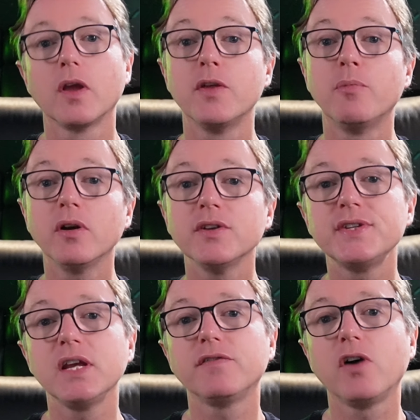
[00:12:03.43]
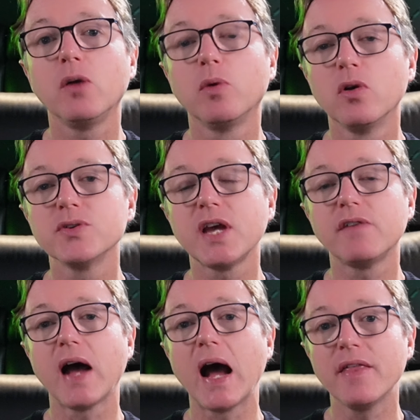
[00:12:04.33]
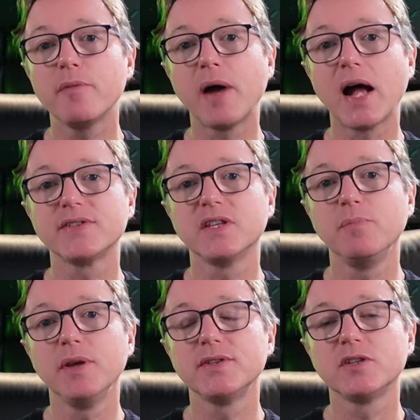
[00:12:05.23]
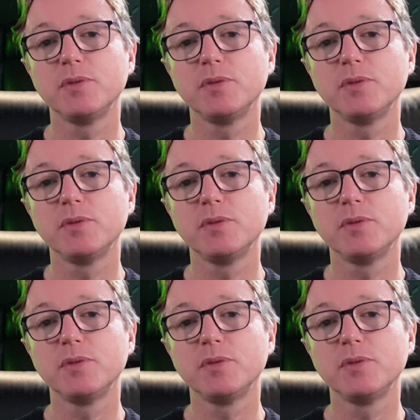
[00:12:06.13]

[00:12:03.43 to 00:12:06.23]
The modern CFO will also have other parts of the business,